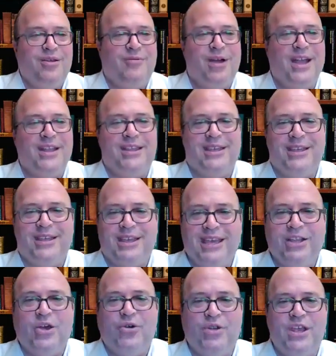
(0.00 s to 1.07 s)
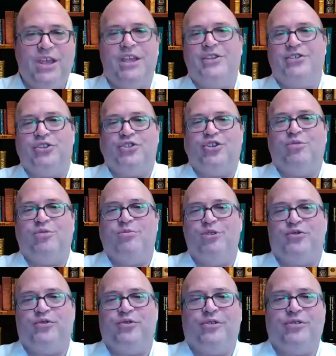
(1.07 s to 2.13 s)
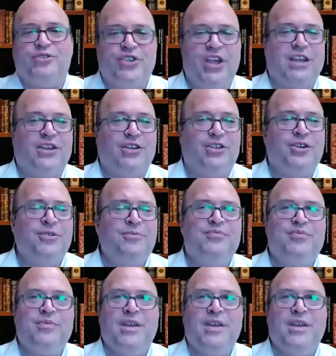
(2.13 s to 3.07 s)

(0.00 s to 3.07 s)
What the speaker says: Right, the Chiloni is the term used for secular,